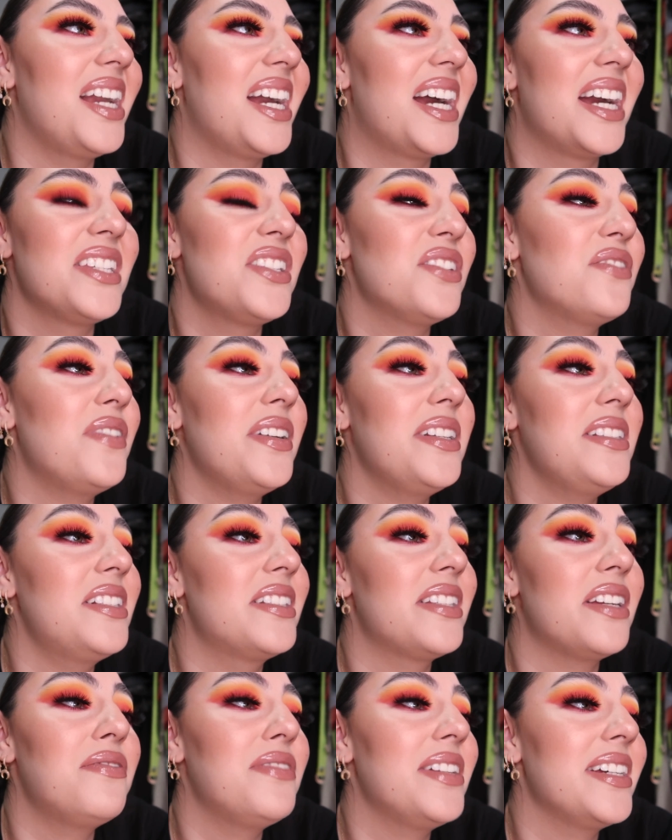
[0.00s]
I just find
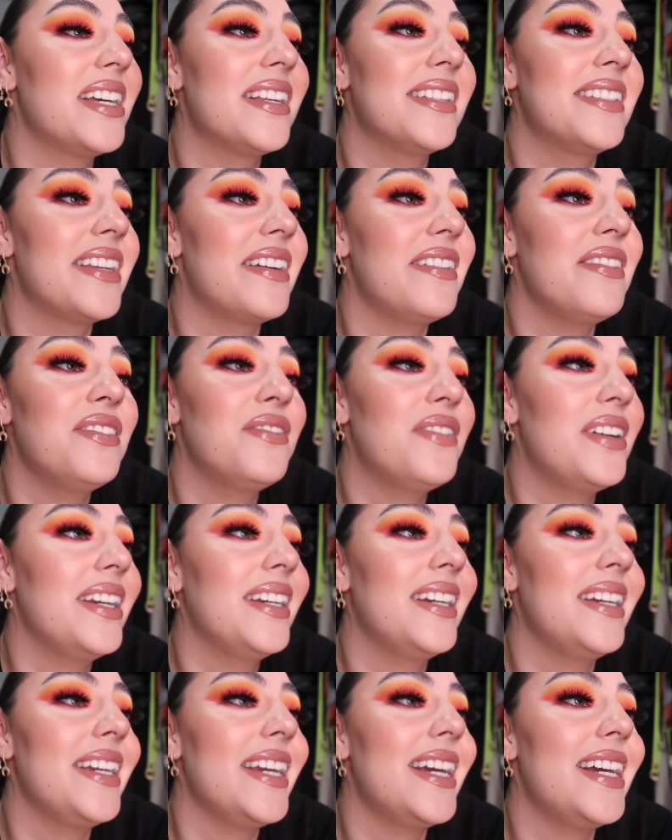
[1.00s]
stuff like that
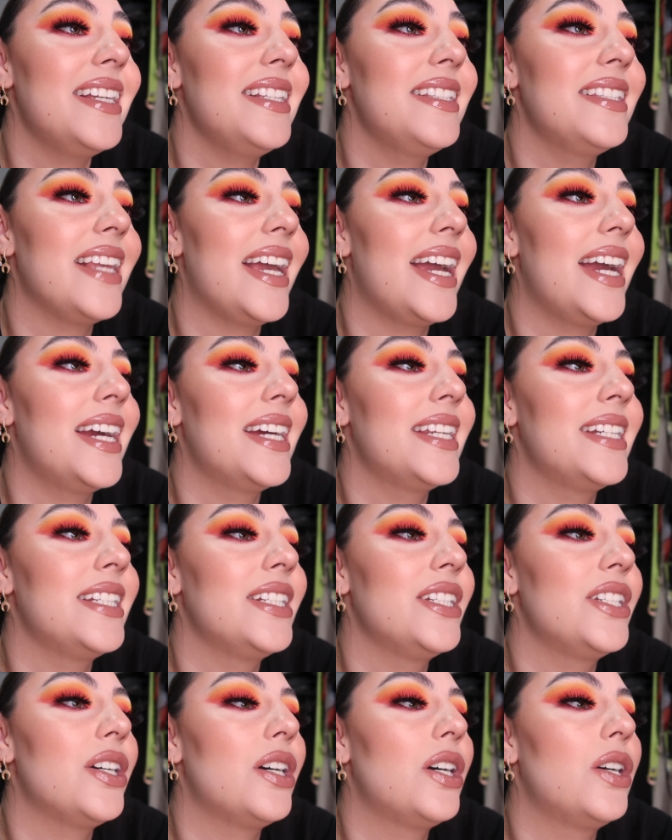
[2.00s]
satisfying, I guess.
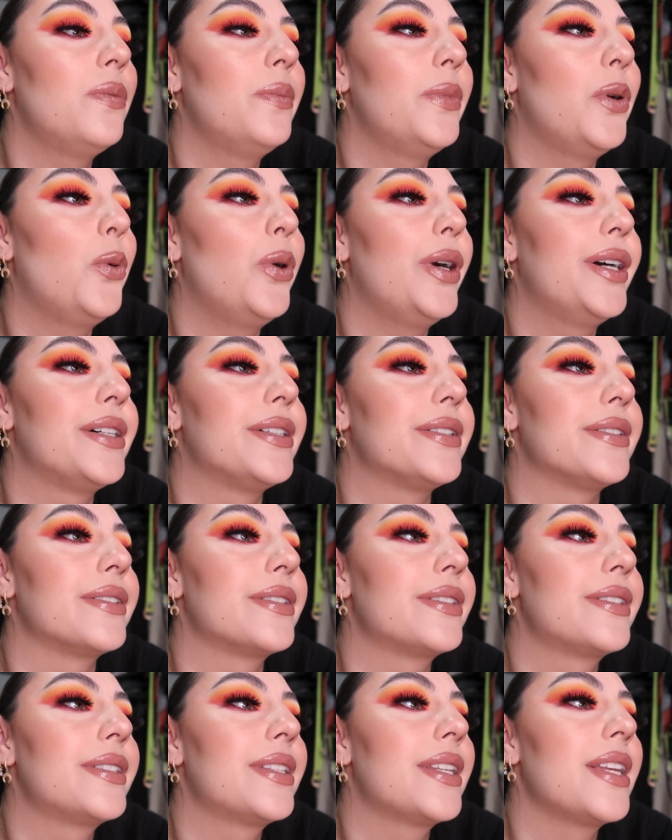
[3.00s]
And, what else?
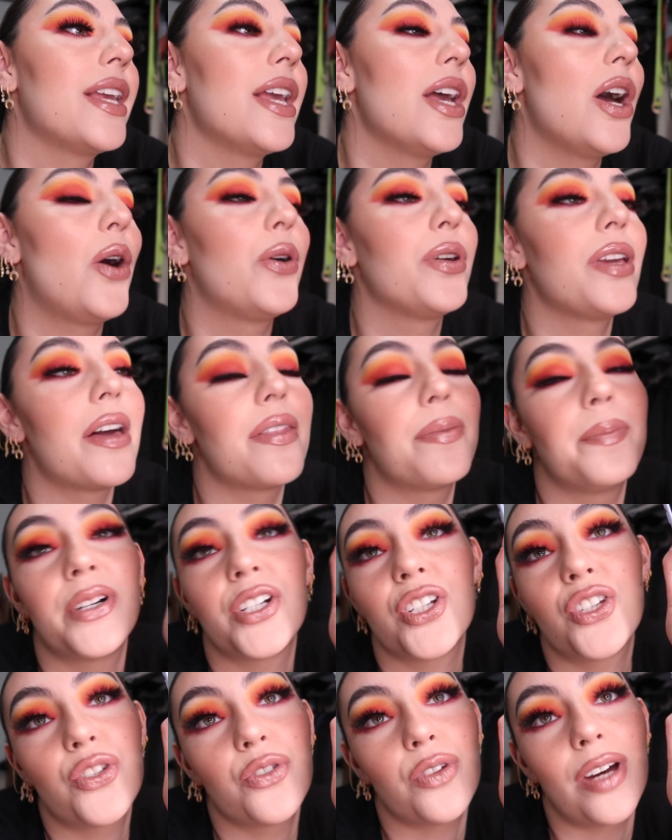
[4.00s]
Oh yeah,
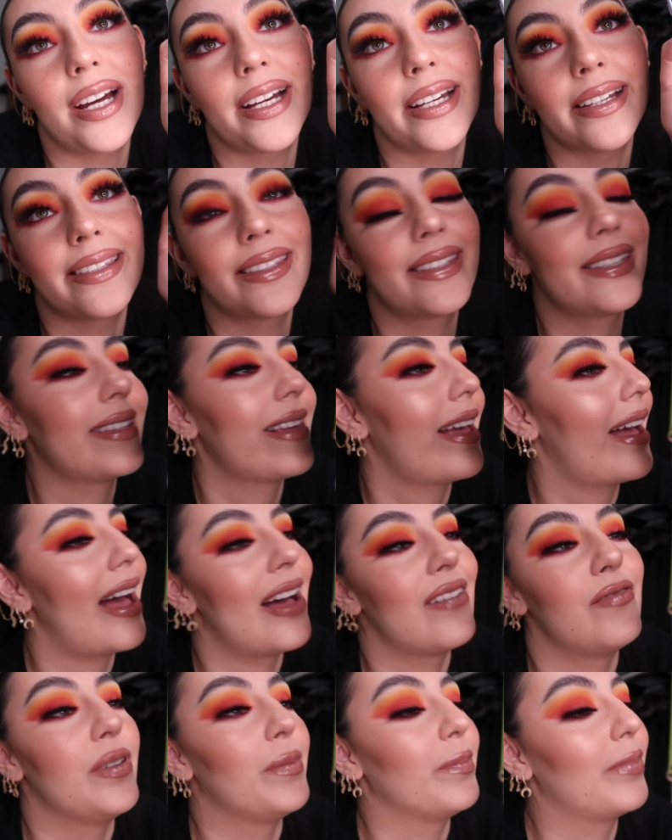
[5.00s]
Merge Dragons,
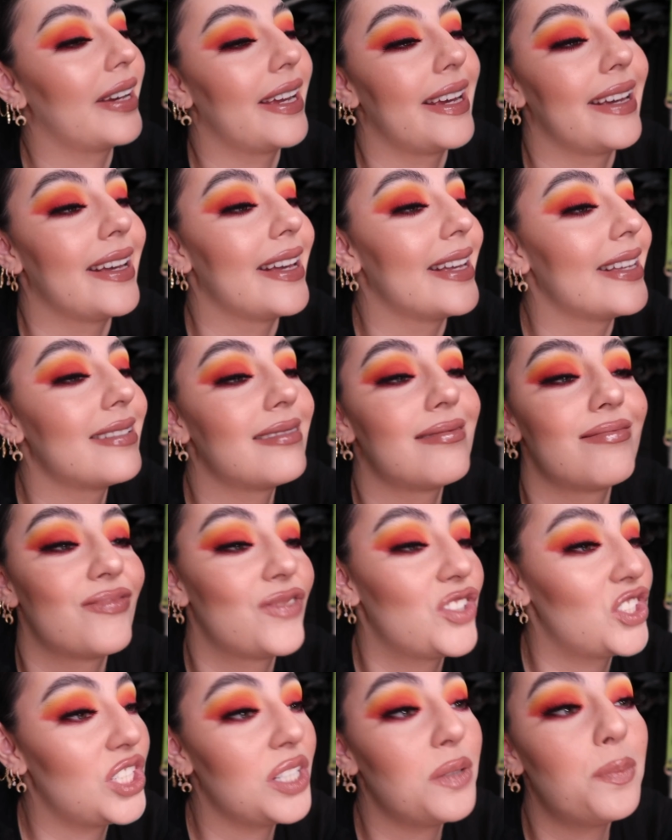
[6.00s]
I've been playing it,
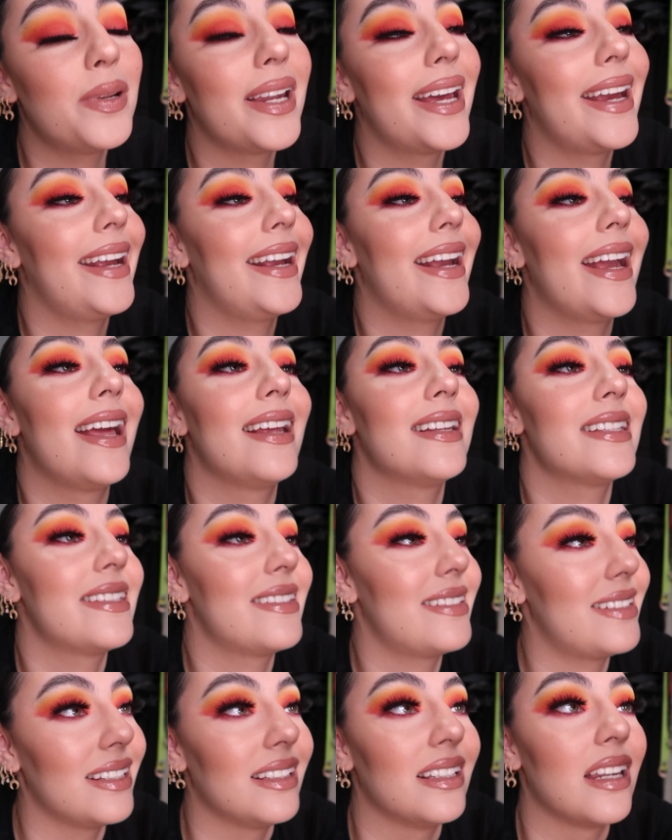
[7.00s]
still
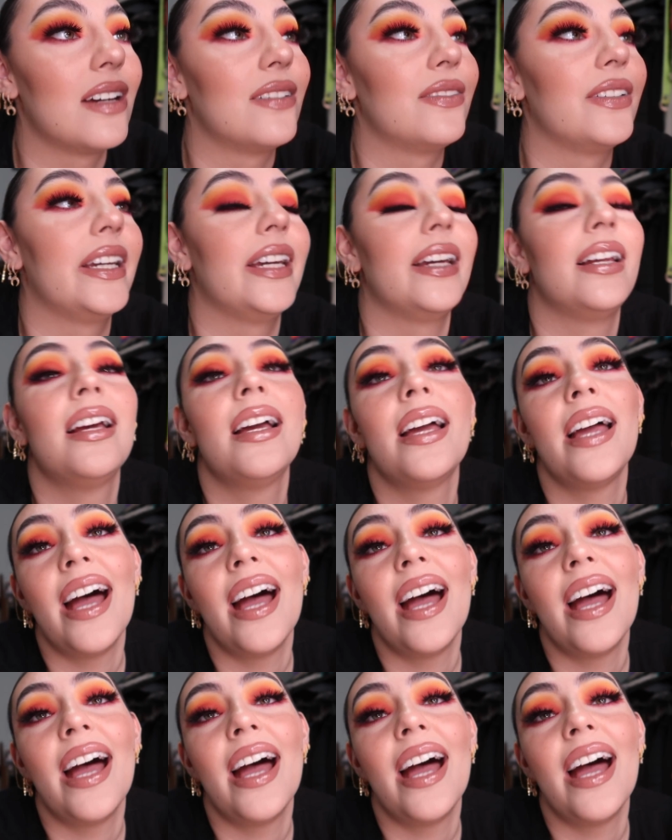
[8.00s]
love it.